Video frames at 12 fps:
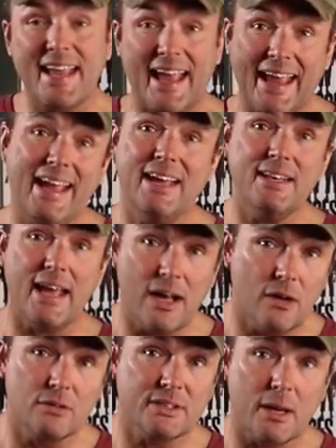
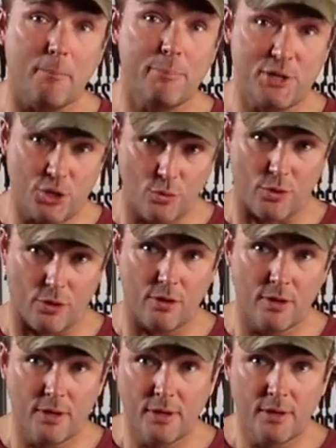handheld computer.
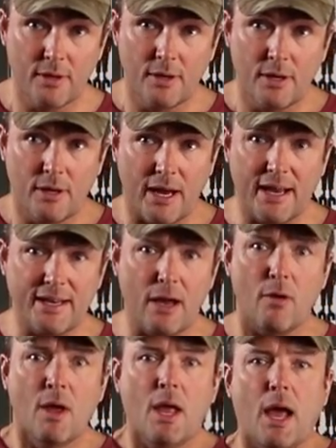Now,